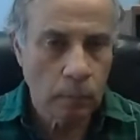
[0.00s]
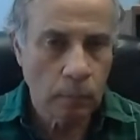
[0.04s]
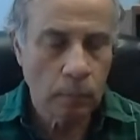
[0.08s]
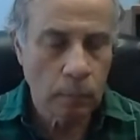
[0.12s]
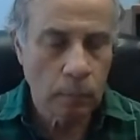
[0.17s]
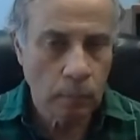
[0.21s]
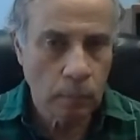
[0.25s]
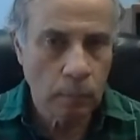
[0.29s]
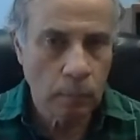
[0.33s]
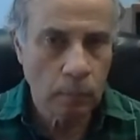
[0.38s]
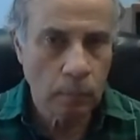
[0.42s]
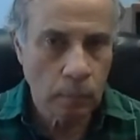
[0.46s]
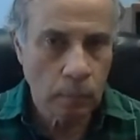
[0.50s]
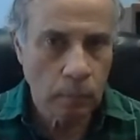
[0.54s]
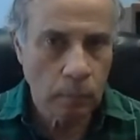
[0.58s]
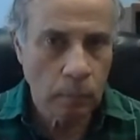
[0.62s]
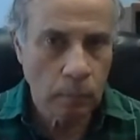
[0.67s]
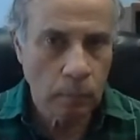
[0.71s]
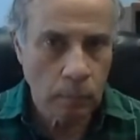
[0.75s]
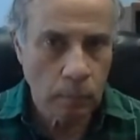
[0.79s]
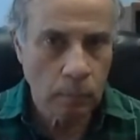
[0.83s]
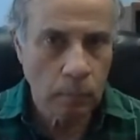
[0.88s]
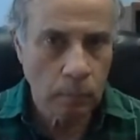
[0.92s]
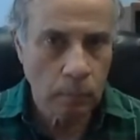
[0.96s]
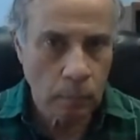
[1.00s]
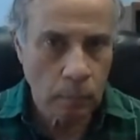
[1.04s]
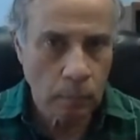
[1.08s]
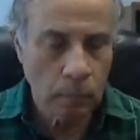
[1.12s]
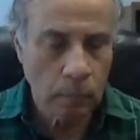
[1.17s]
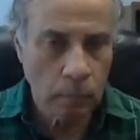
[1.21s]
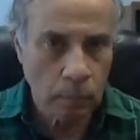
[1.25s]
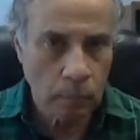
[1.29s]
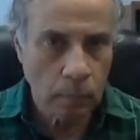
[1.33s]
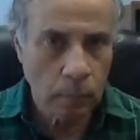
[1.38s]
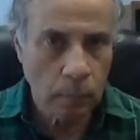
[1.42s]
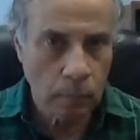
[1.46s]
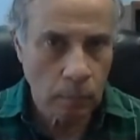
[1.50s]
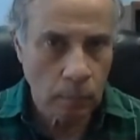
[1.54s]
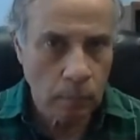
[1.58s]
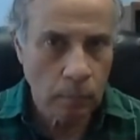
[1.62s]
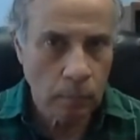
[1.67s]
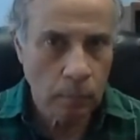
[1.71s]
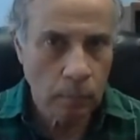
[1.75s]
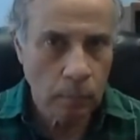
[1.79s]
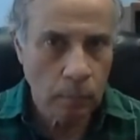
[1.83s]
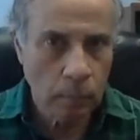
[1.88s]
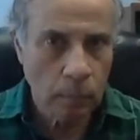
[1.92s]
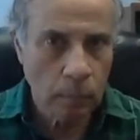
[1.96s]

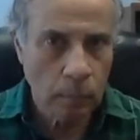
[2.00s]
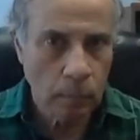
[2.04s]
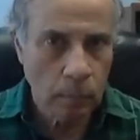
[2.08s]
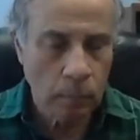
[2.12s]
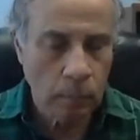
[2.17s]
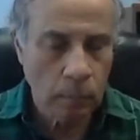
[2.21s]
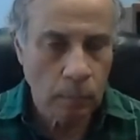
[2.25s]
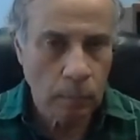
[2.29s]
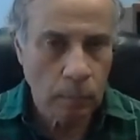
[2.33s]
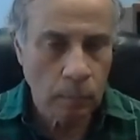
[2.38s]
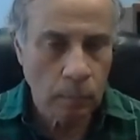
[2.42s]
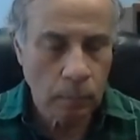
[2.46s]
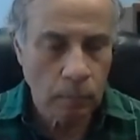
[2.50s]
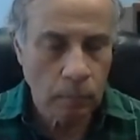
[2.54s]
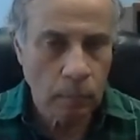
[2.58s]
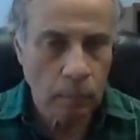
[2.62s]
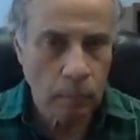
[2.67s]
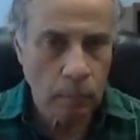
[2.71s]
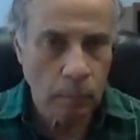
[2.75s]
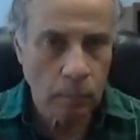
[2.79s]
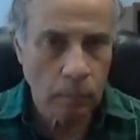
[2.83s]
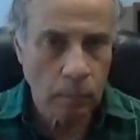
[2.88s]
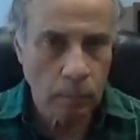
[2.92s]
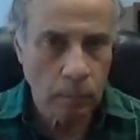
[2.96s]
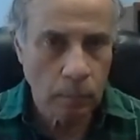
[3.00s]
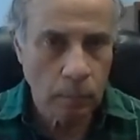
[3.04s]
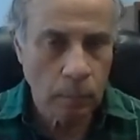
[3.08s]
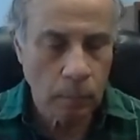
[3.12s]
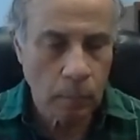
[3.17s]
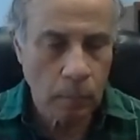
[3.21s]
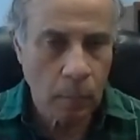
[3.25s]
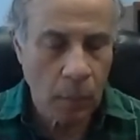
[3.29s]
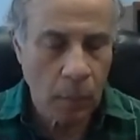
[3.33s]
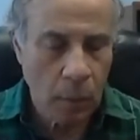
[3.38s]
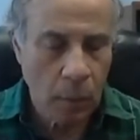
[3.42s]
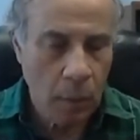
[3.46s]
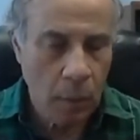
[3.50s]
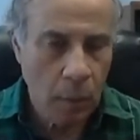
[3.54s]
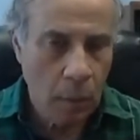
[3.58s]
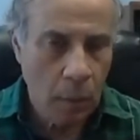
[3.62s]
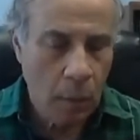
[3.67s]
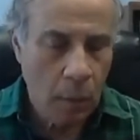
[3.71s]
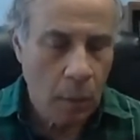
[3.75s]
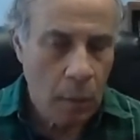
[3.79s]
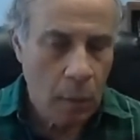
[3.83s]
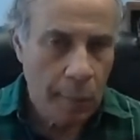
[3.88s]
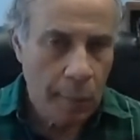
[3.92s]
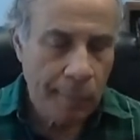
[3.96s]

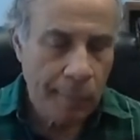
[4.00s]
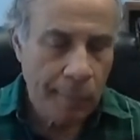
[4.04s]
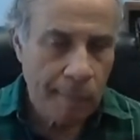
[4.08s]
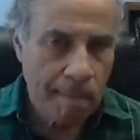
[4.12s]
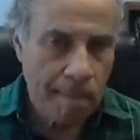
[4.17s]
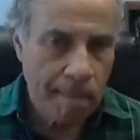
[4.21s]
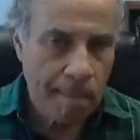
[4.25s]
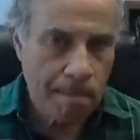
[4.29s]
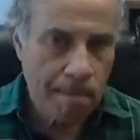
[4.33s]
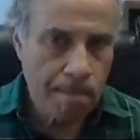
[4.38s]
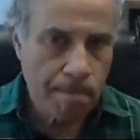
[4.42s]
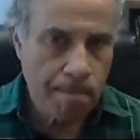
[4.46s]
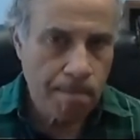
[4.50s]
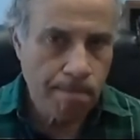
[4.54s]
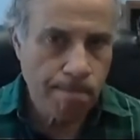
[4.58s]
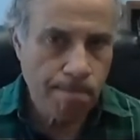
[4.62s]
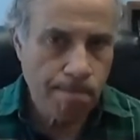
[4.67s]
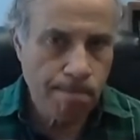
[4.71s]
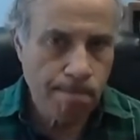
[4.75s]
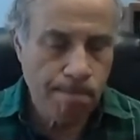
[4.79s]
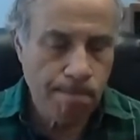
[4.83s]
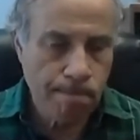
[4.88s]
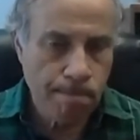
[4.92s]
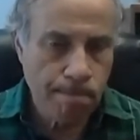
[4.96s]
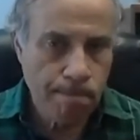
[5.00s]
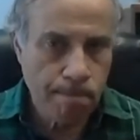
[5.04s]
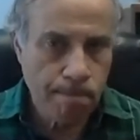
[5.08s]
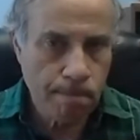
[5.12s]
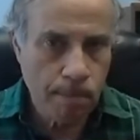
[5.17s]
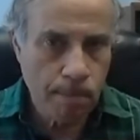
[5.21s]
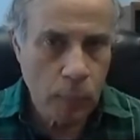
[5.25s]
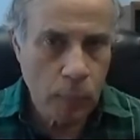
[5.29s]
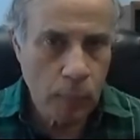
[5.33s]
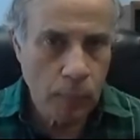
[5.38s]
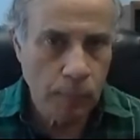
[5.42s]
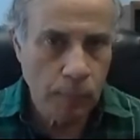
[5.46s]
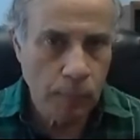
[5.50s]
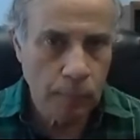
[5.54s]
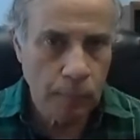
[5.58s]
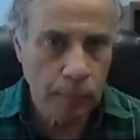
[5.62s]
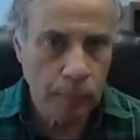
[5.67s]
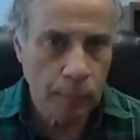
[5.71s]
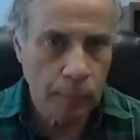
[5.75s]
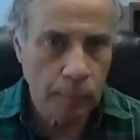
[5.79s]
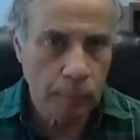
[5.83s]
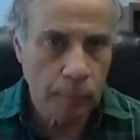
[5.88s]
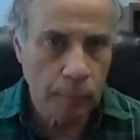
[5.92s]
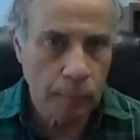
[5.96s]
This person isn't speaking.